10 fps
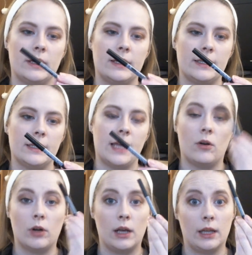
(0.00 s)
Slide On
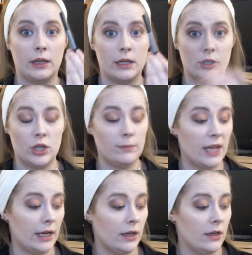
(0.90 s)
Eyeliner in Jet Black.
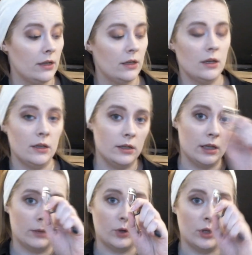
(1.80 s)
Then
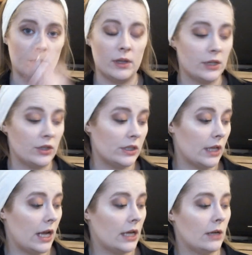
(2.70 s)
I'm curling my lashes
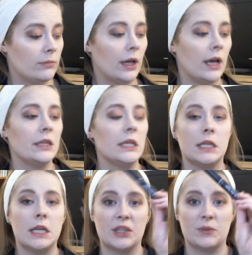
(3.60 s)
and applying the
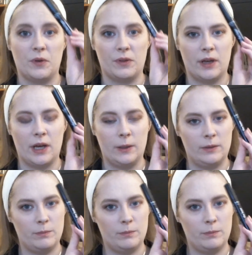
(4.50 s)
NYX Worth the Hype